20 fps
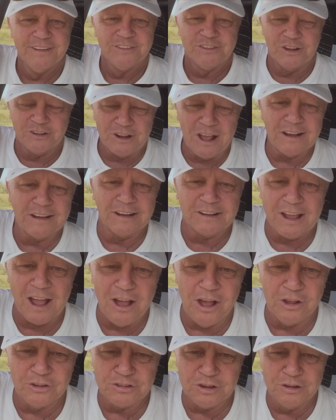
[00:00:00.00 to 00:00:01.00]
So Tucker
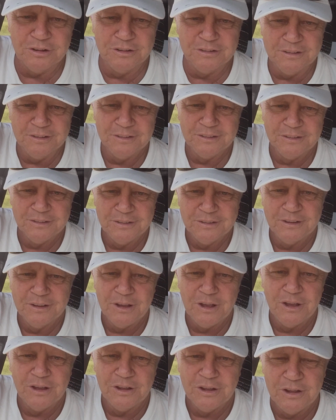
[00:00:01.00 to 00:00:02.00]
Carlson,
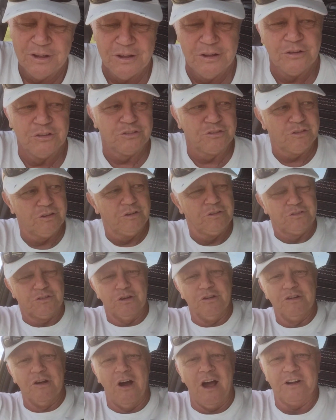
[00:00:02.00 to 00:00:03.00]

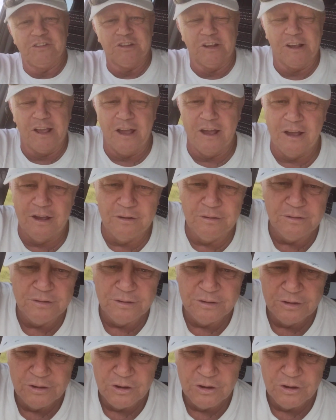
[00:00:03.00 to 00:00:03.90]
two nights ago,